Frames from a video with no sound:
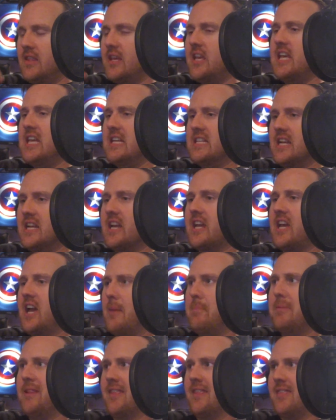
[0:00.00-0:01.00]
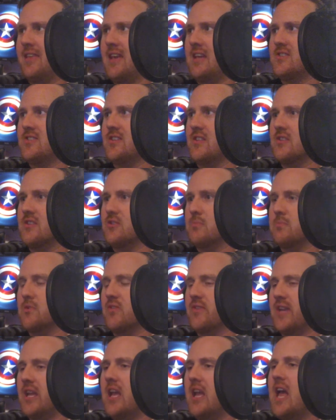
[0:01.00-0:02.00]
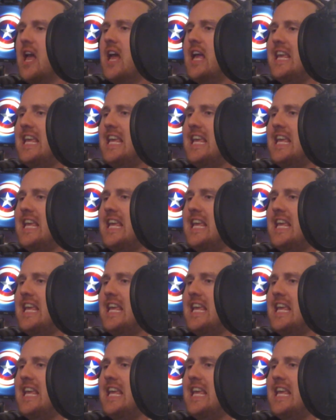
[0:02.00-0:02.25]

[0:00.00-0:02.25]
he did a couple of things in this movie.